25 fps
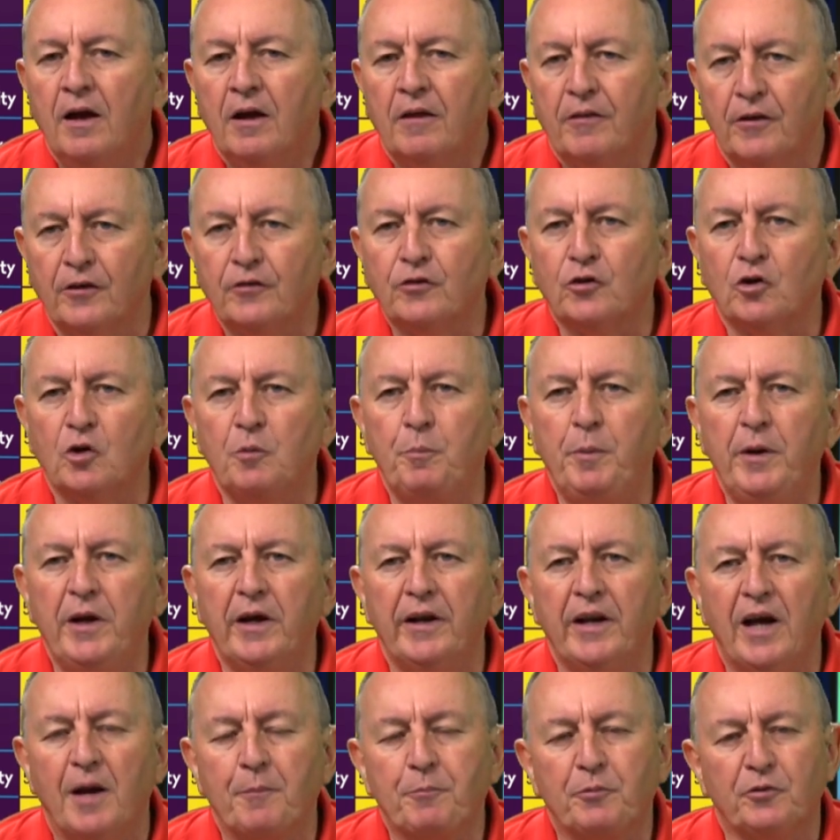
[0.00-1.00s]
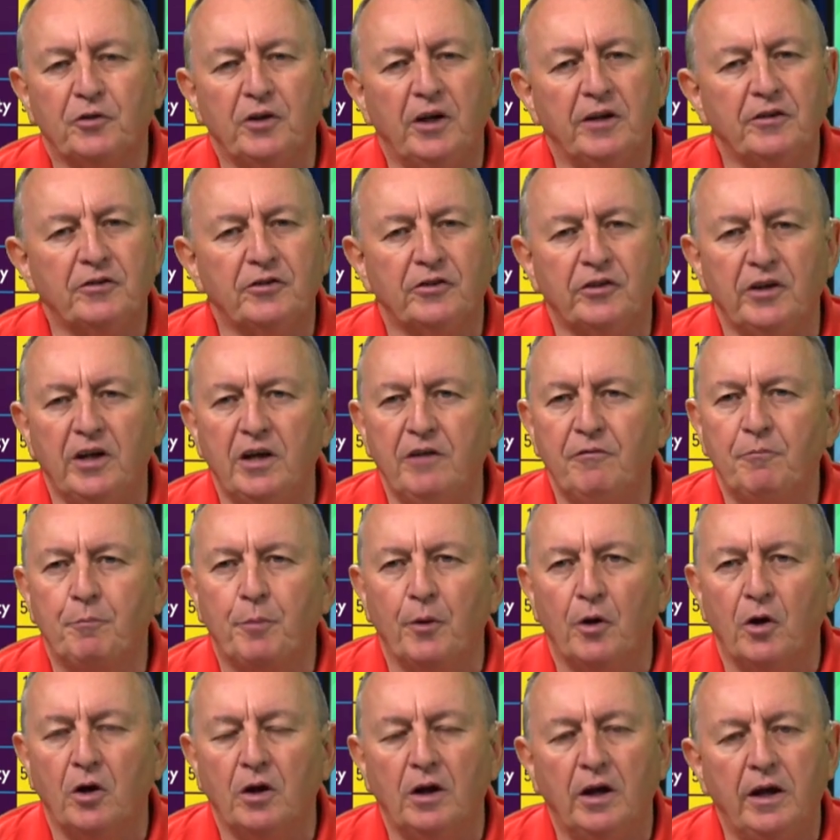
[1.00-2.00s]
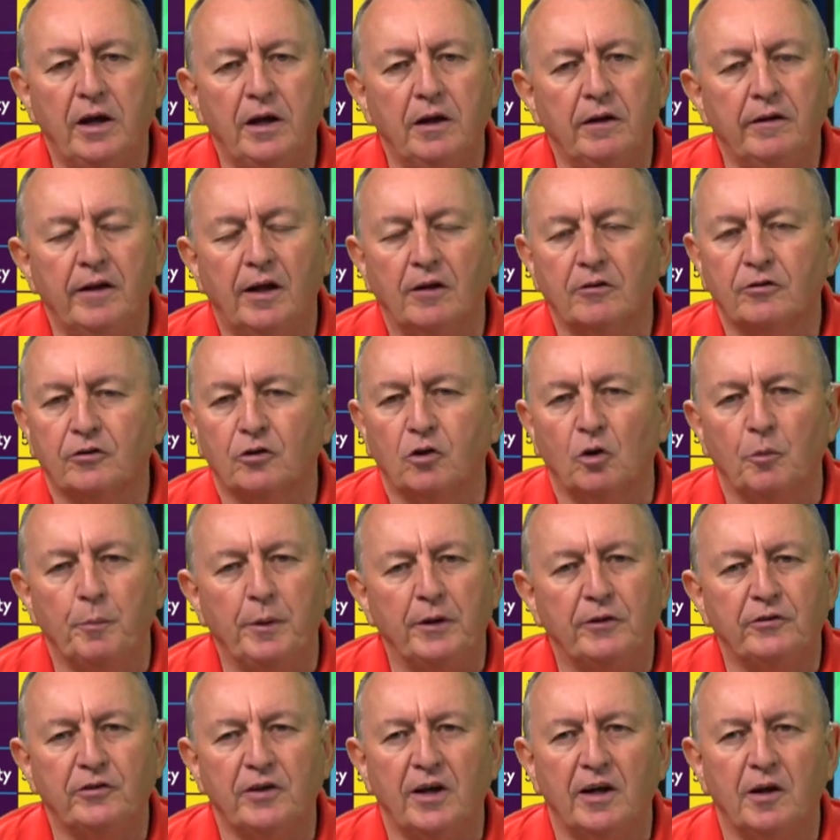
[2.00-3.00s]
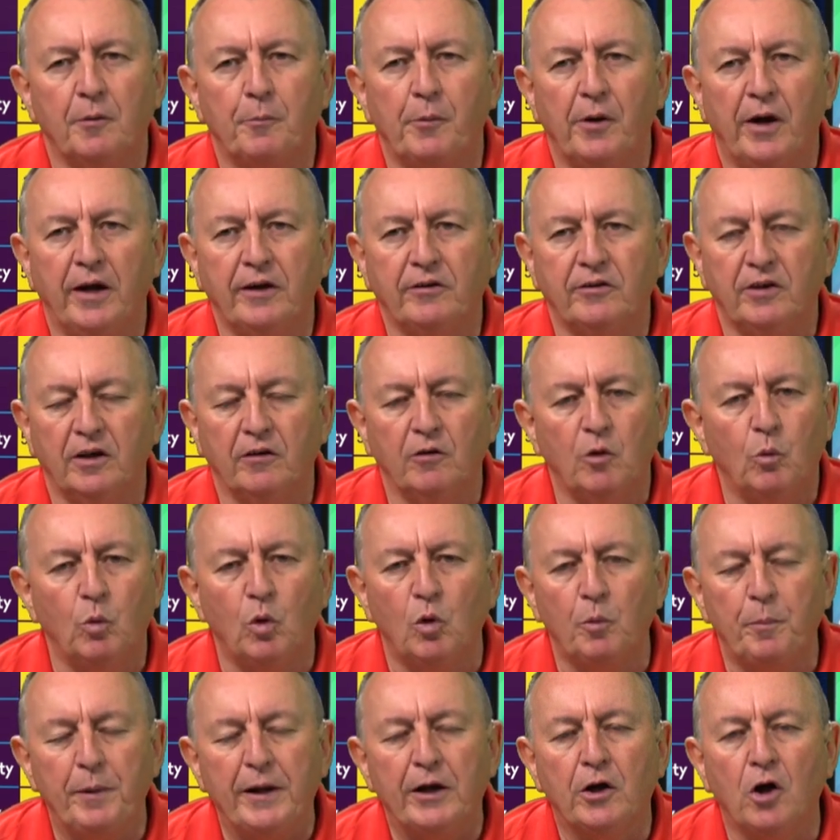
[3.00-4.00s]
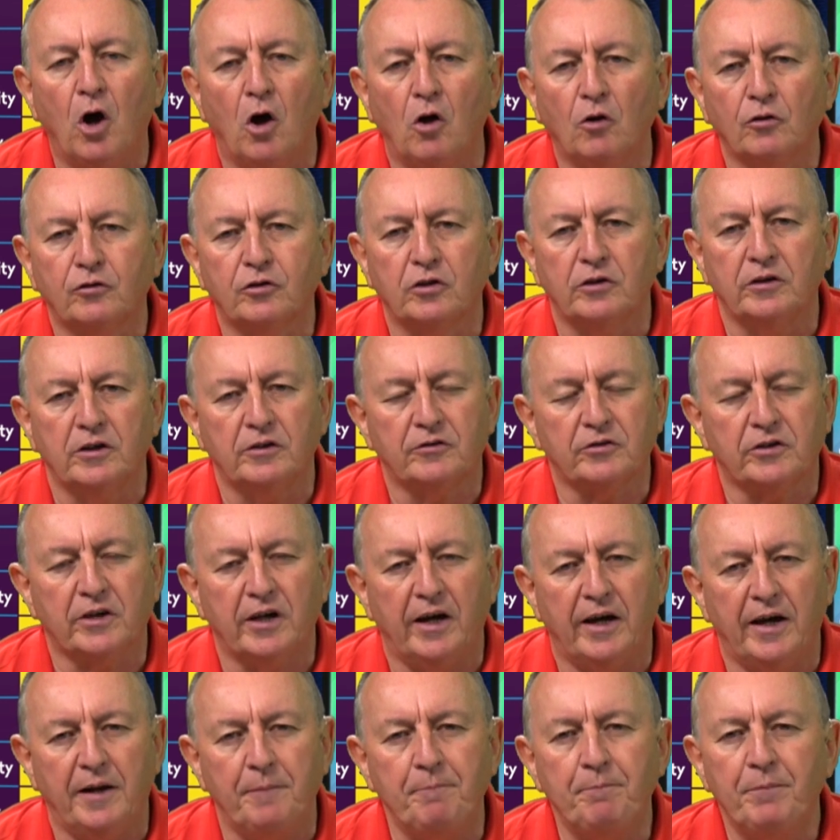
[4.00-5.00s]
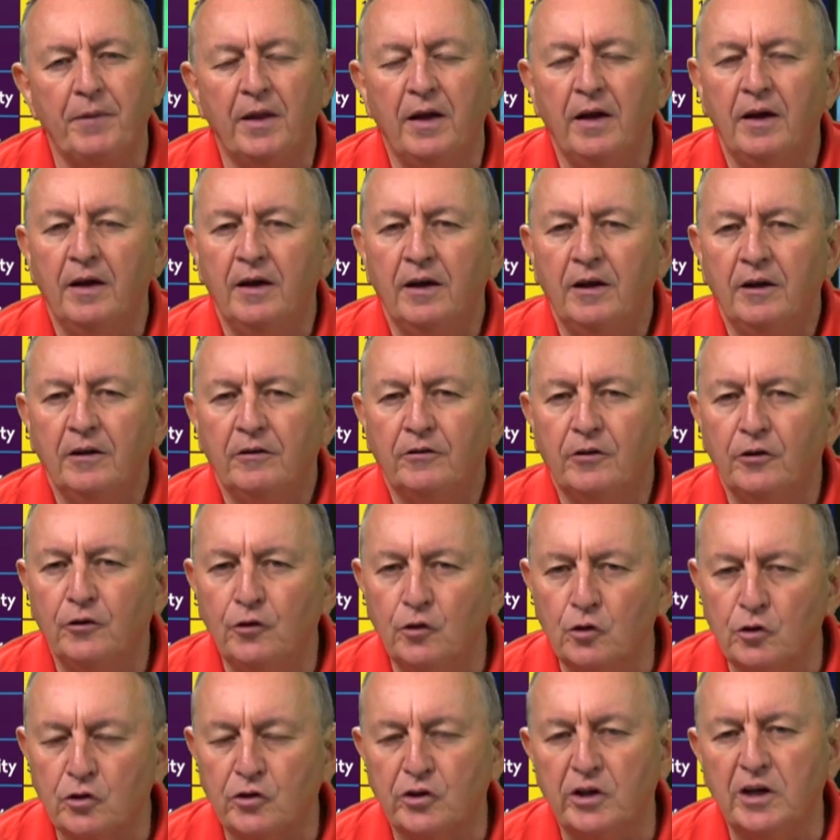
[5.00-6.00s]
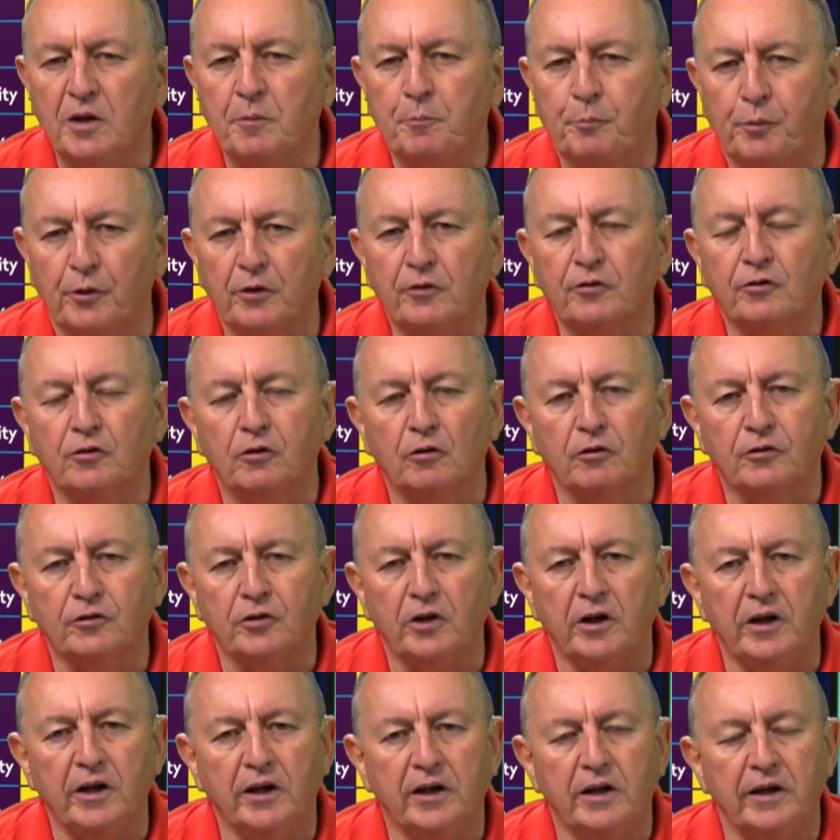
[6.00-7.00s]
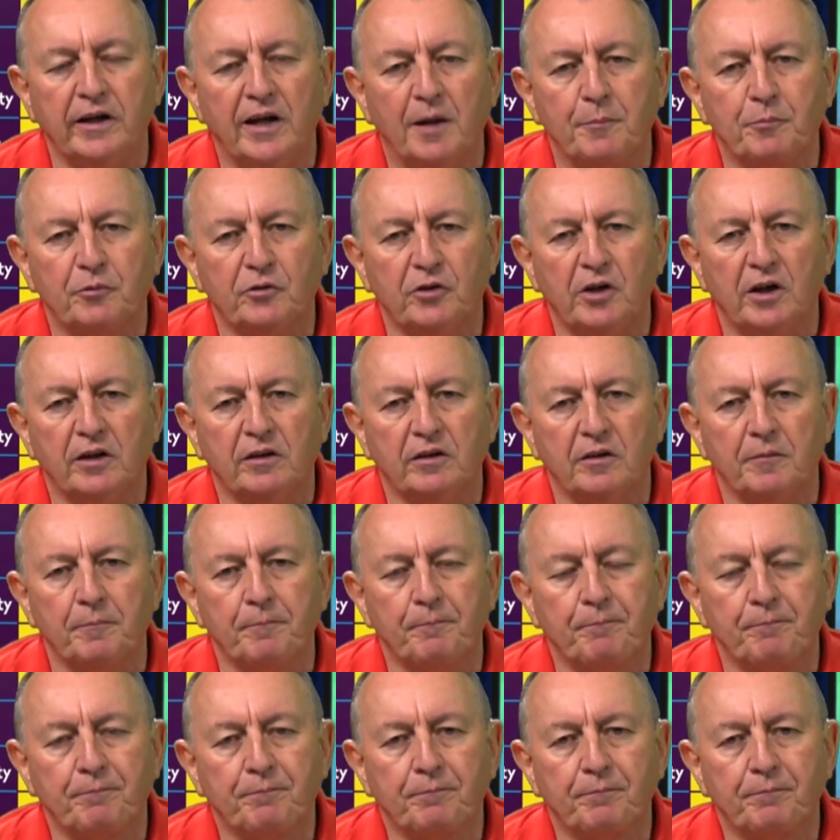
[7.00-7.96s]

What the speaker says: This could be an upset, Steve. Burnley, they'll still be celebrating. There will be goals in this game. Do you think Bristol City can upset them?